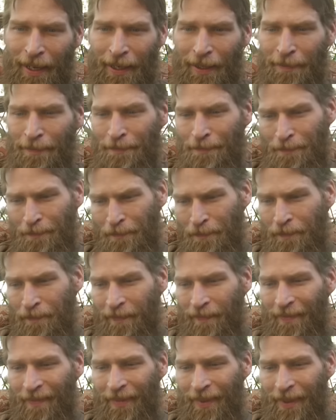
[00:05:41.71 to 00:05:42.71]
um,
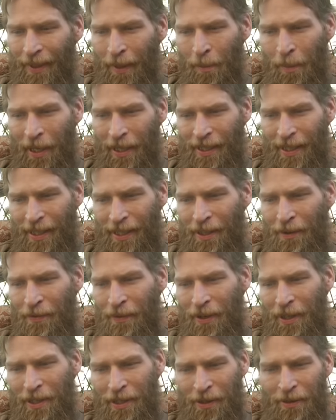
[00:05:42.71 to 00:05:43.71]
but it's easy
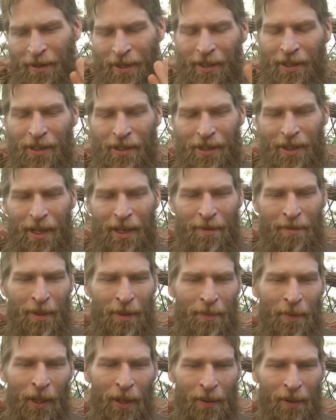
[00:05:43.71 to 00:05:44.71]
for history to just kind of
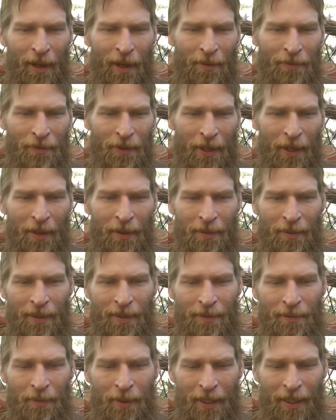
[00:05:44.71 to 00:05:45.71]
be blown off, you know, and
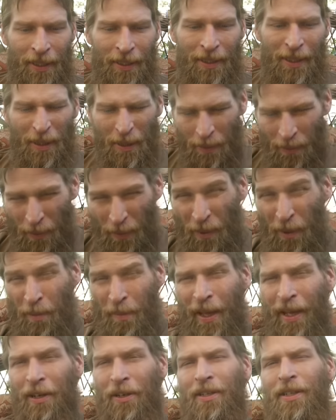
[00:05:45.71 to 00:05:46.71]
we think that we're
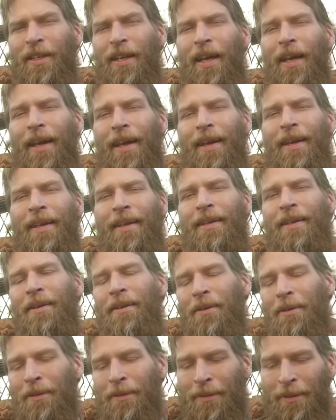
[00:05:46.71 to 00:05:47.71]
better today, you
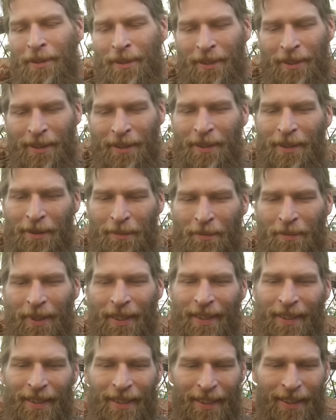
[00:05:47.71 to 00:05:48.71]
know.
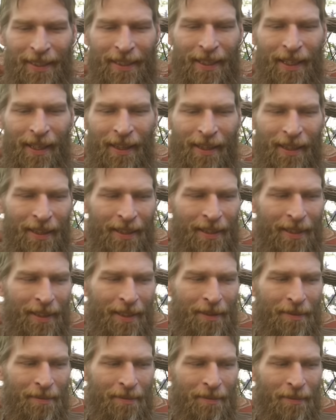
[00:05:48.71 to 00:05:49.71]
But uh, I think
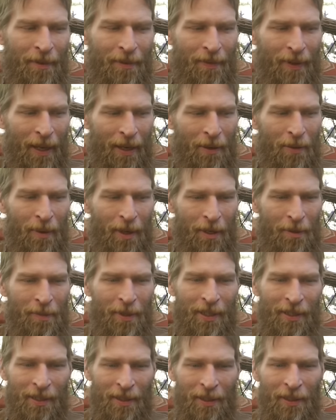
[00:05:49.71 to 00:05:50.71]
that we've got quite a
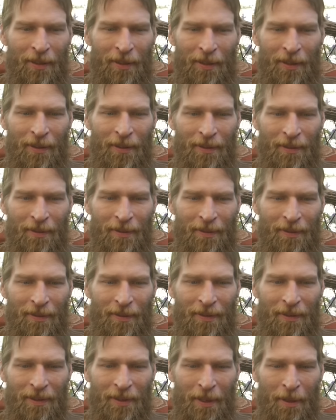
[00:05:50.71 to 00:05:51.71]
bit to learn
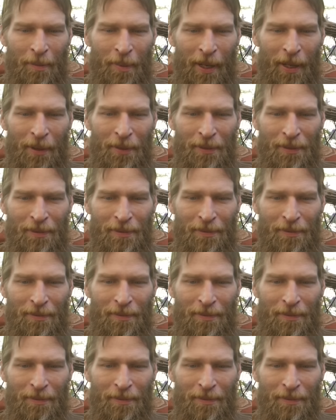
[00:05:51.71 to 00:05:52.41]
about